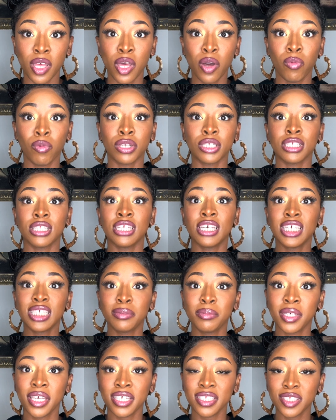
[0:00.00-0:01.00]
which leads
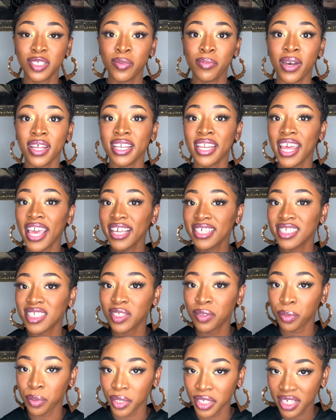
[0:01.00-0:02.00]
me into my next
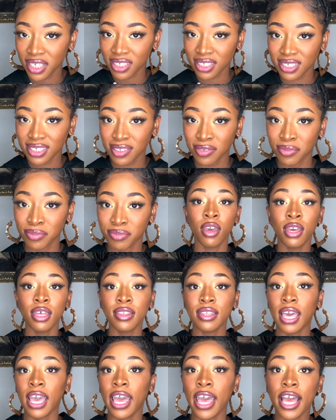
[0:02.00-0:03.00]
tweet
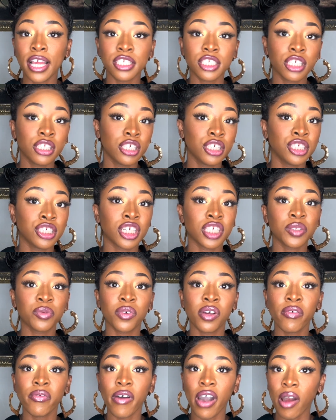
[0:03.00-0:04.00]
that actually just
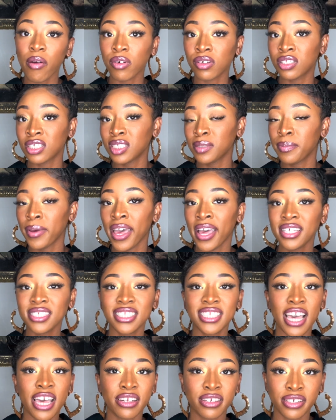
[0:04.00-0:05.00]
went viral this past
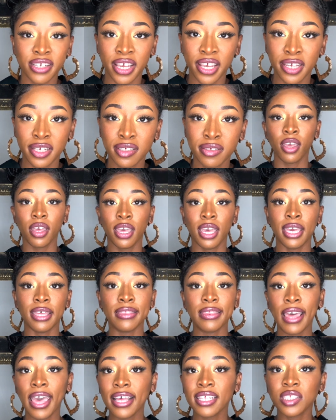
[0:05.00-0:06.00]
Saturday. And
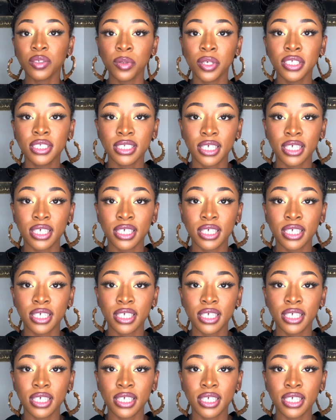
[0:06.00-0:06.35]
that tweet